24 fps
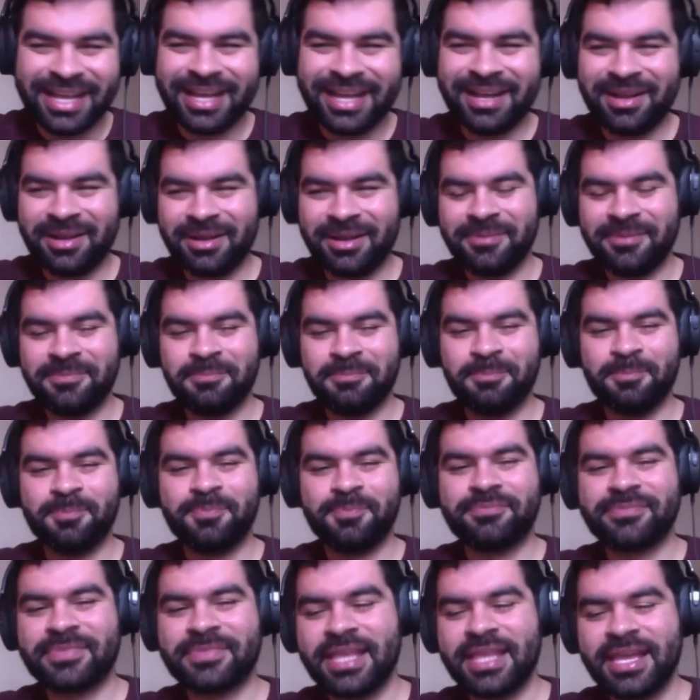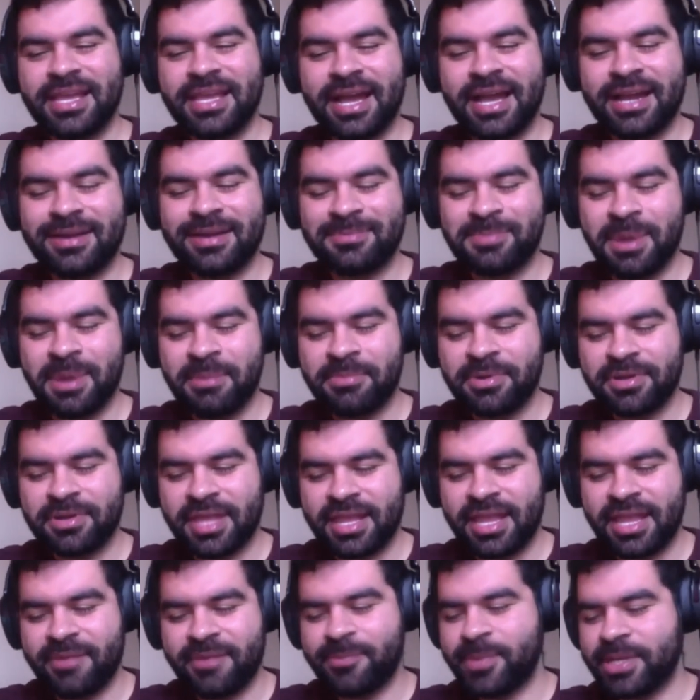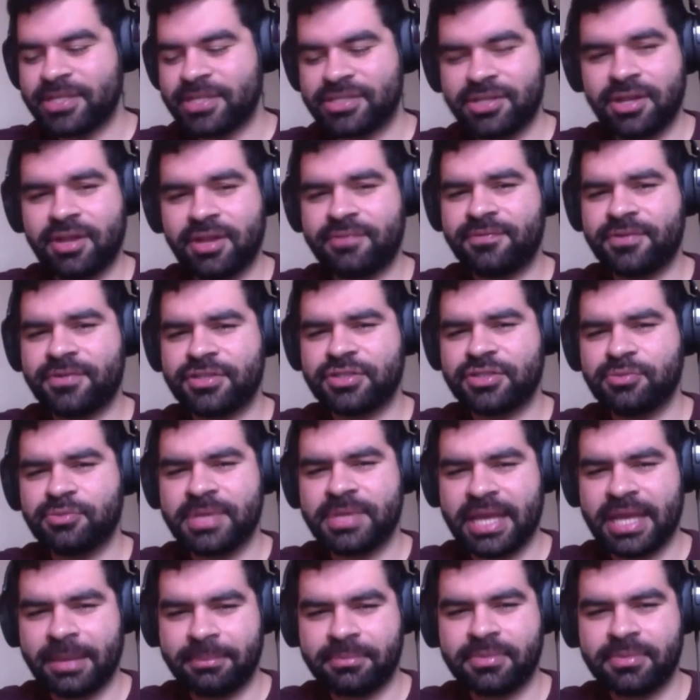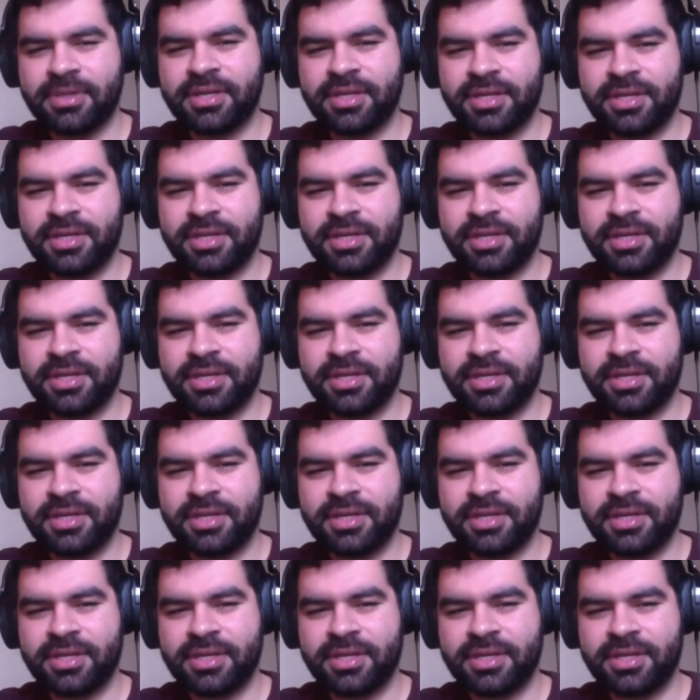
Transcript: I remember they gave me a slot for 2 p.m.